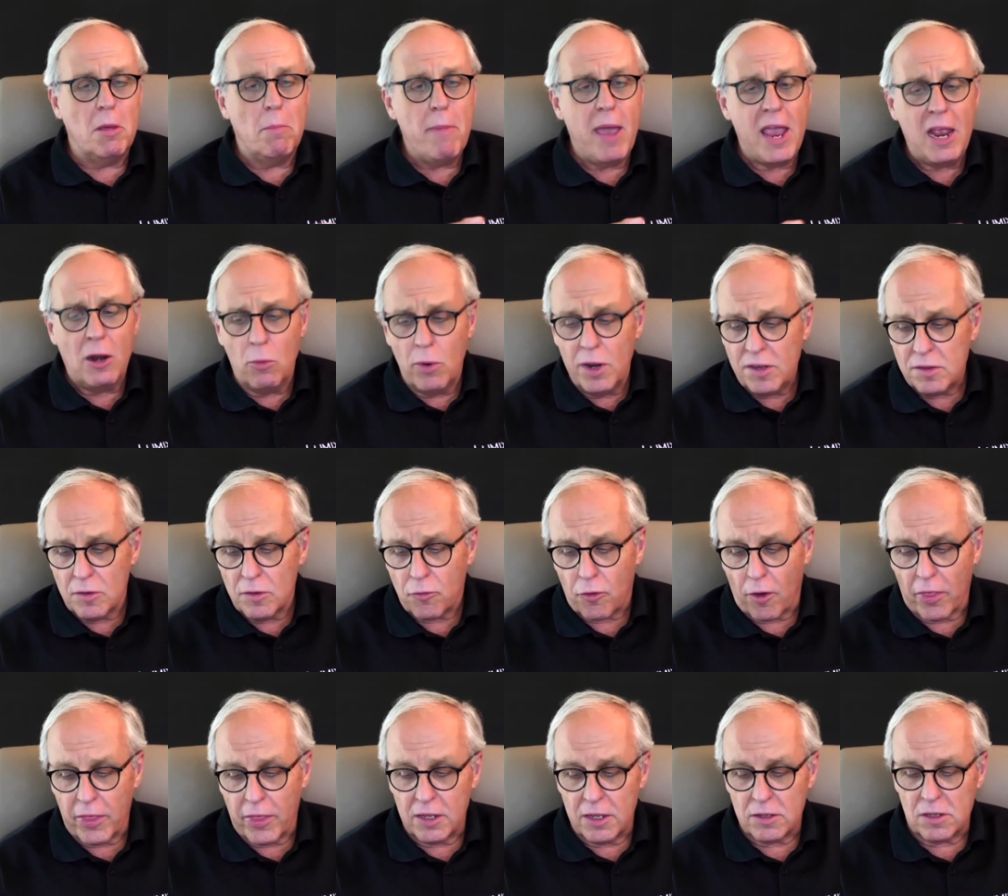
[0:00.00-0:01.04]
the main reason
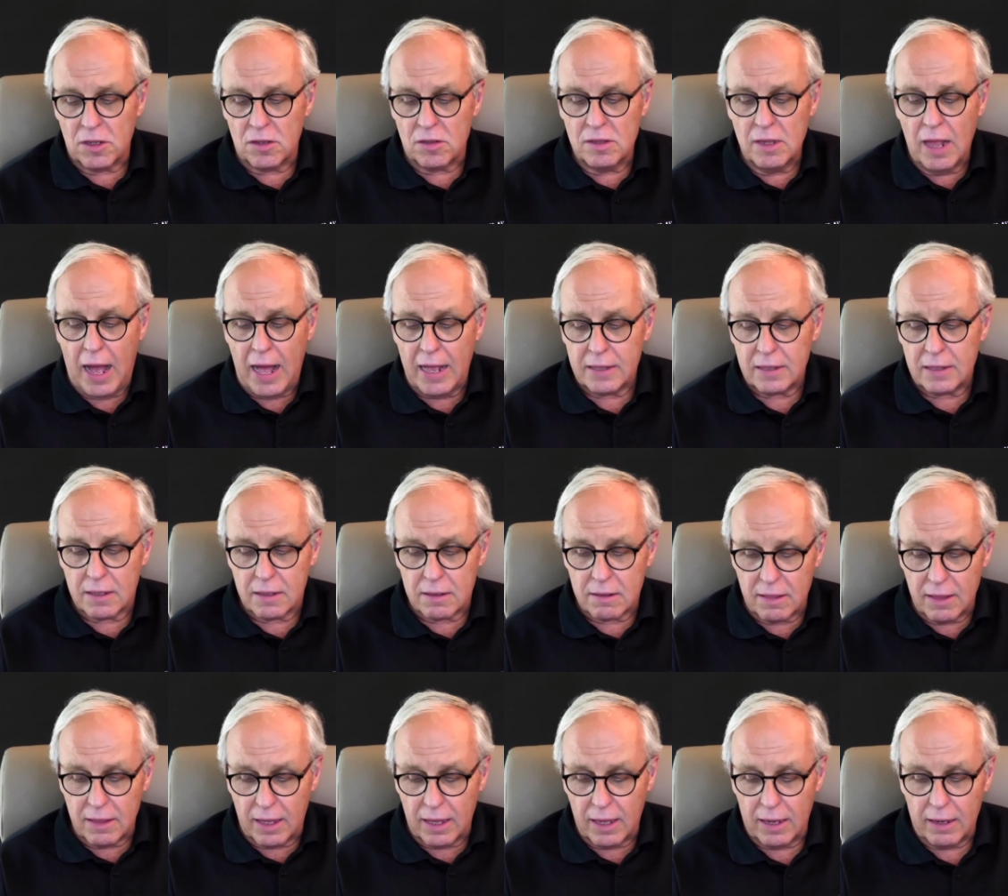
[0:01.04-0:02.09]
for that is not
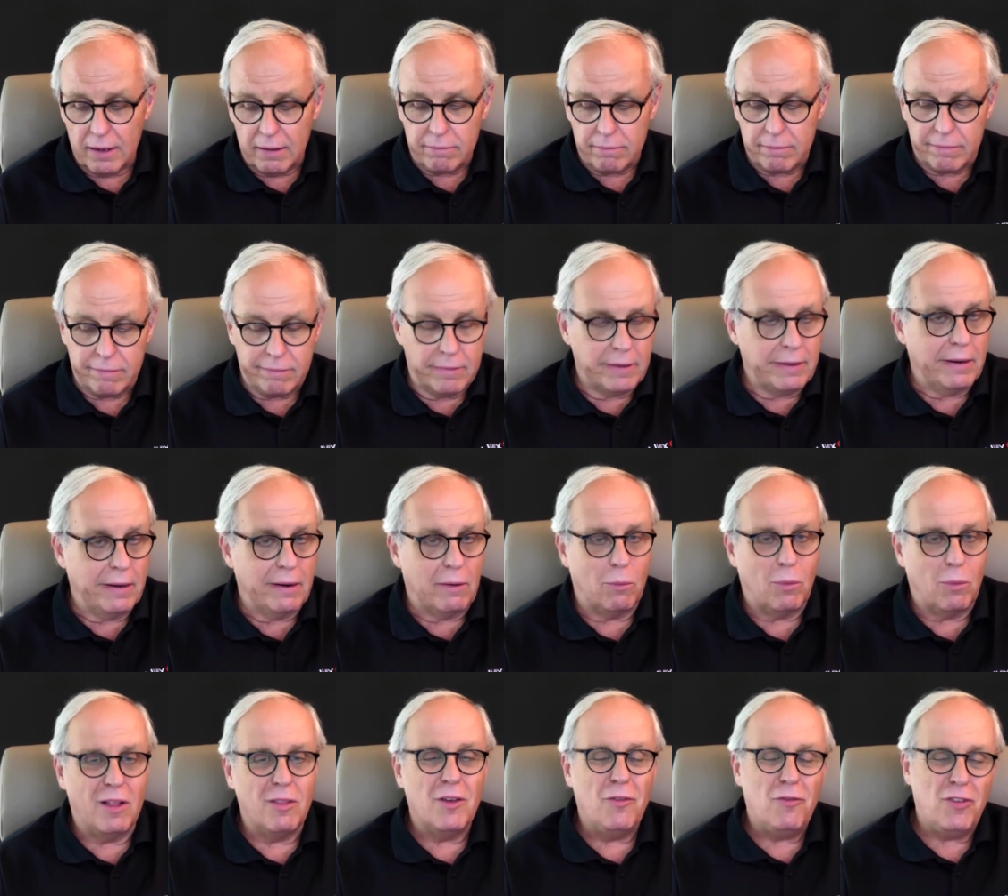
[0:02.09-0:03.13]
the,
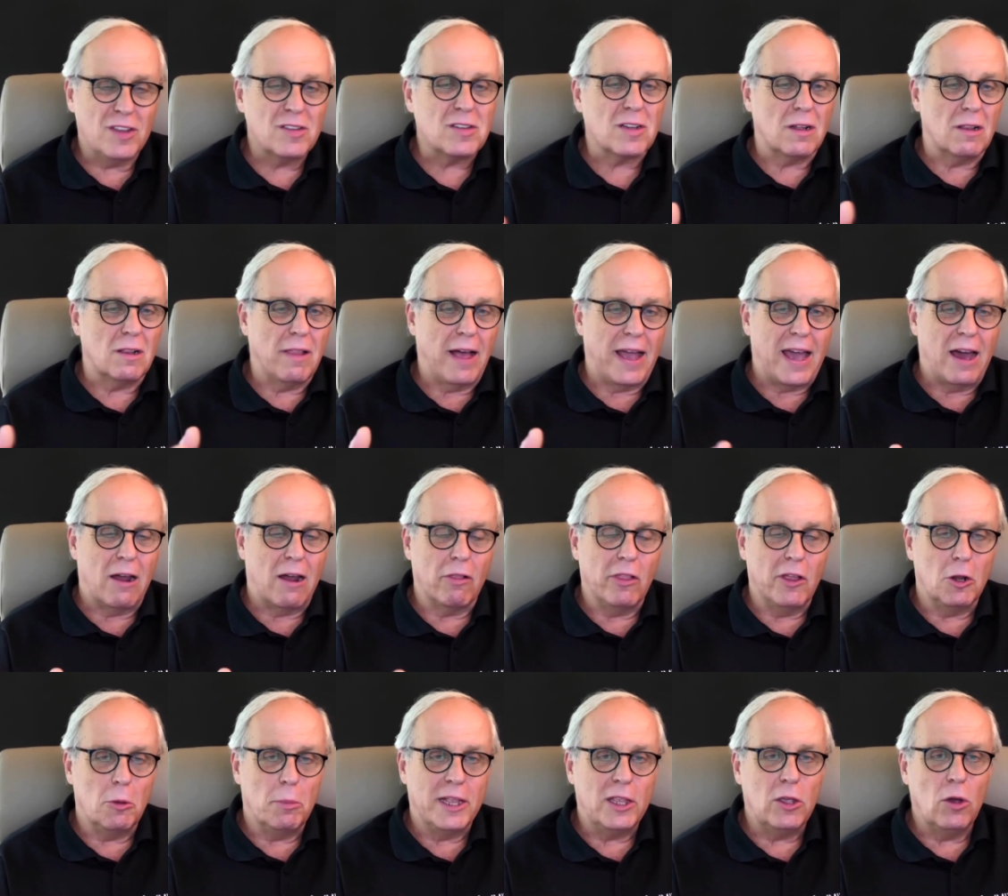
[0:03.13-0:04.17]
well, the physical layout a
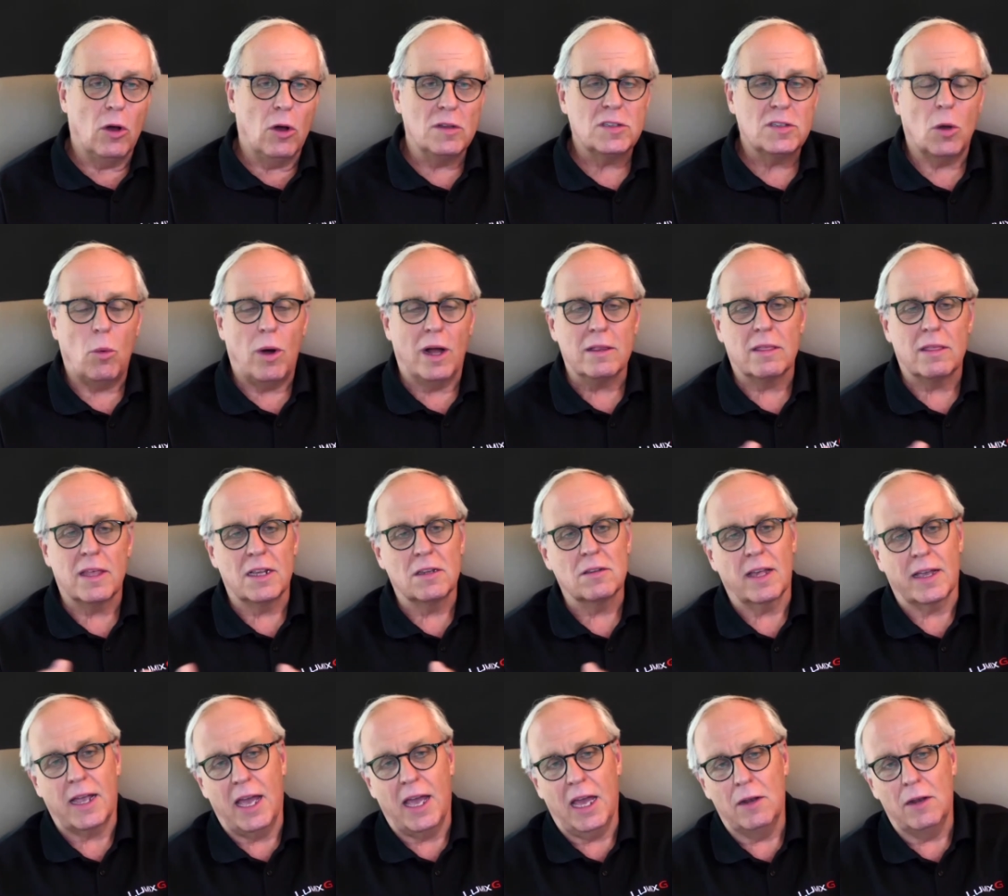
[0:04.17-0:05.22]
little bit. You also want things
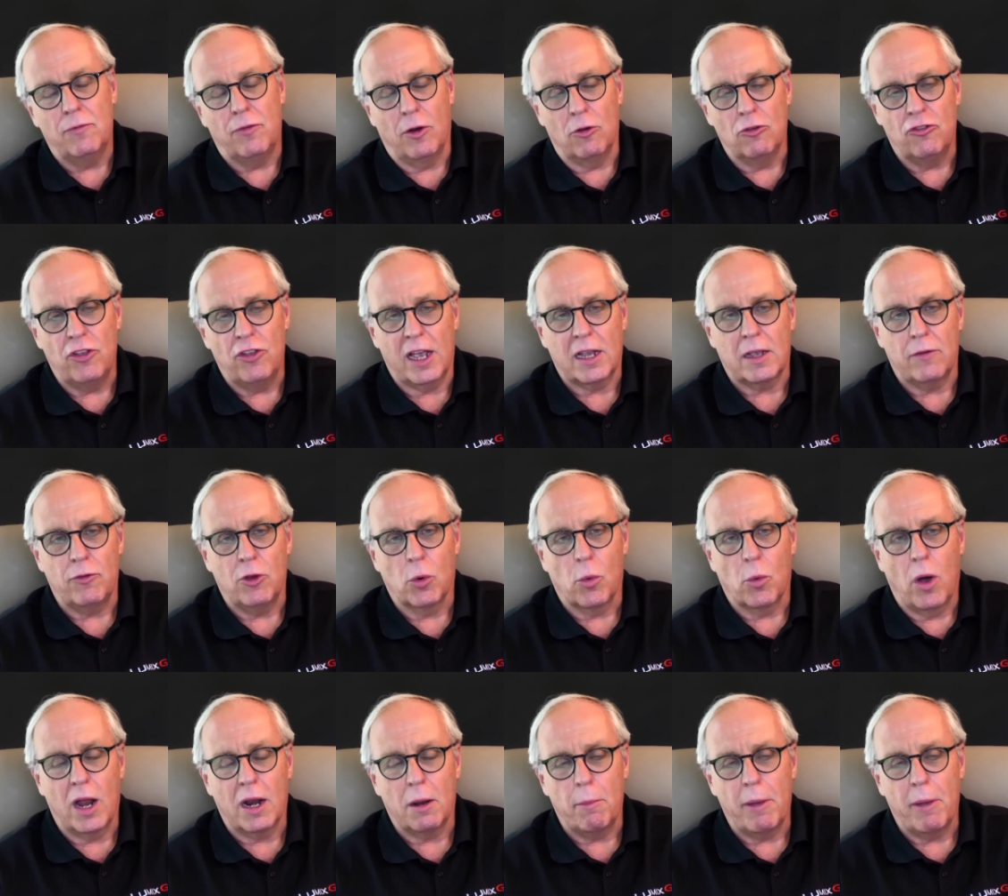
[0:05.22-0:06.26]
like a headphone jack if you want to